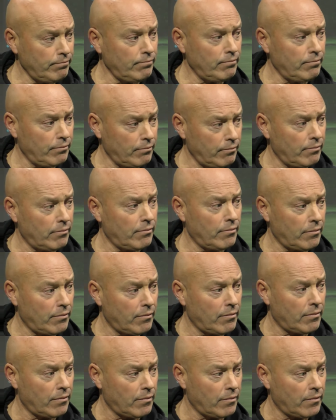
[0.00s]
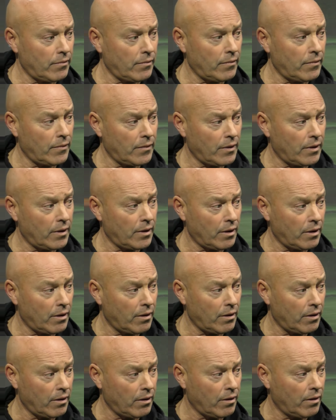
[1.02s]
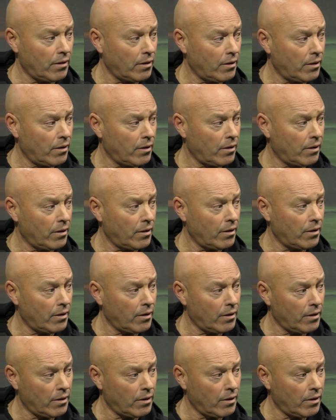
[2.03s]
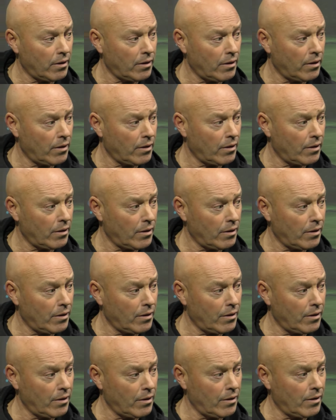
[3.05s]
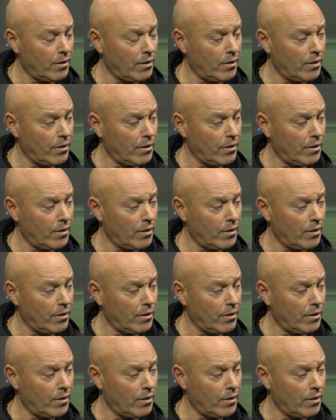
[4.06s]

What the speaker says: This person isn't speaking.